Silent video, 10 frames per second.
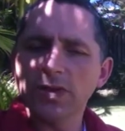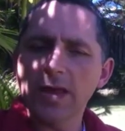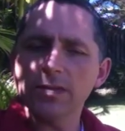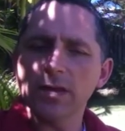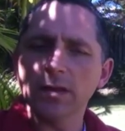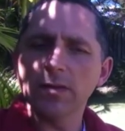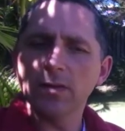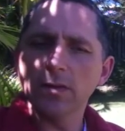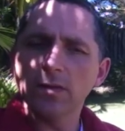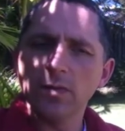testing
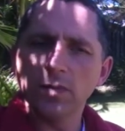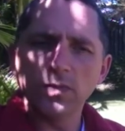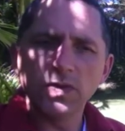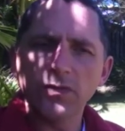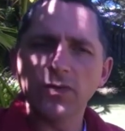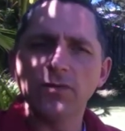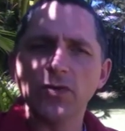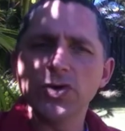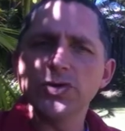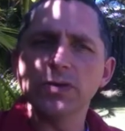different
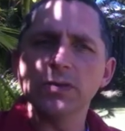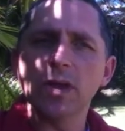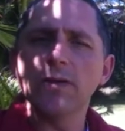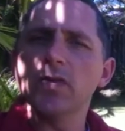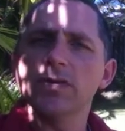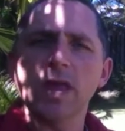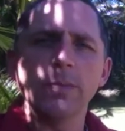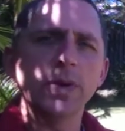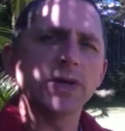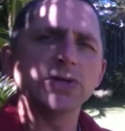versions of the
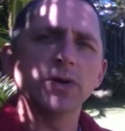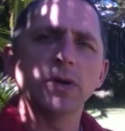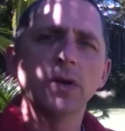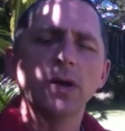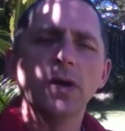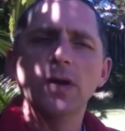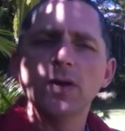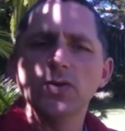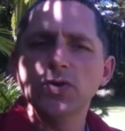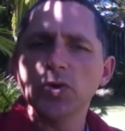same picture
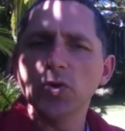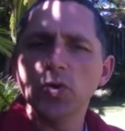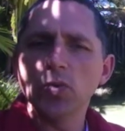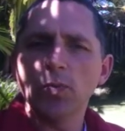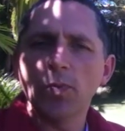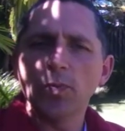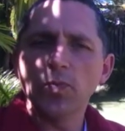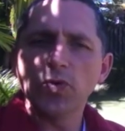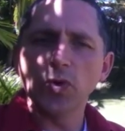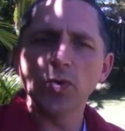to
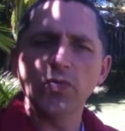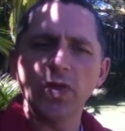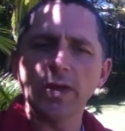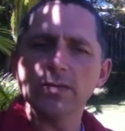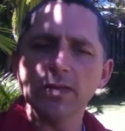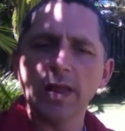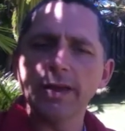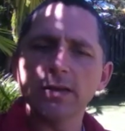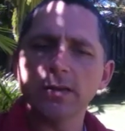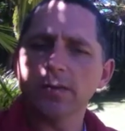do things
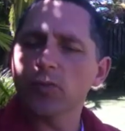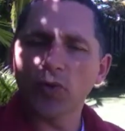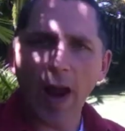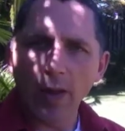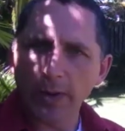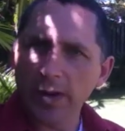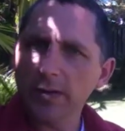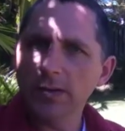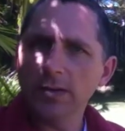like crowding,